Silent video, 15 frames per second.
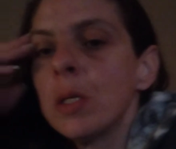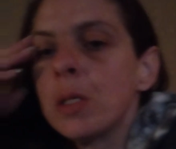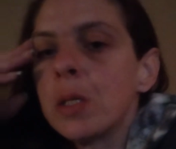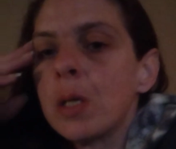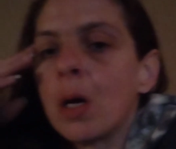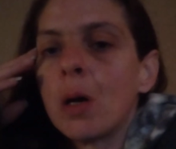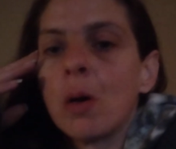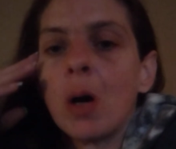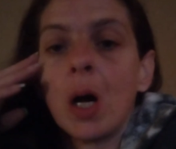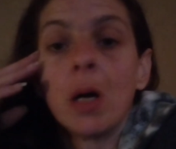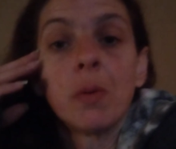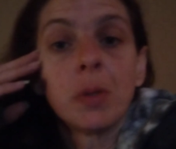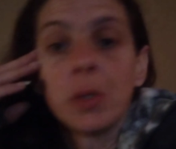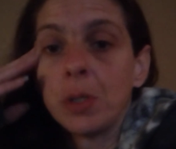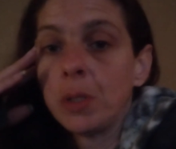So I
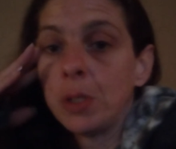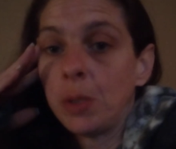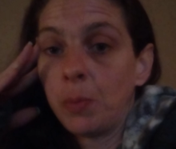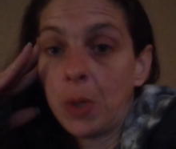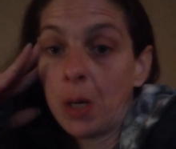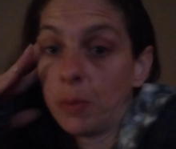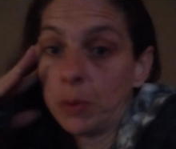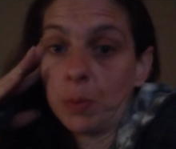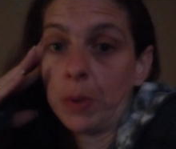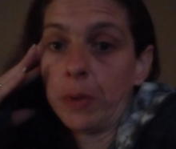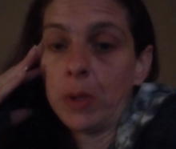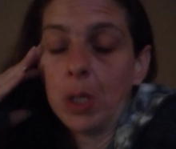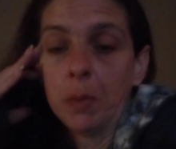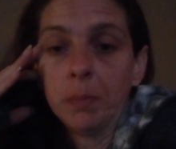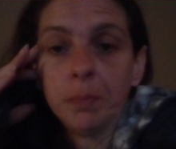was
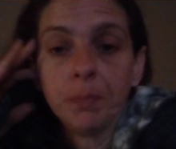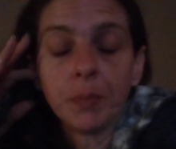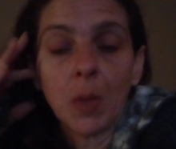with them.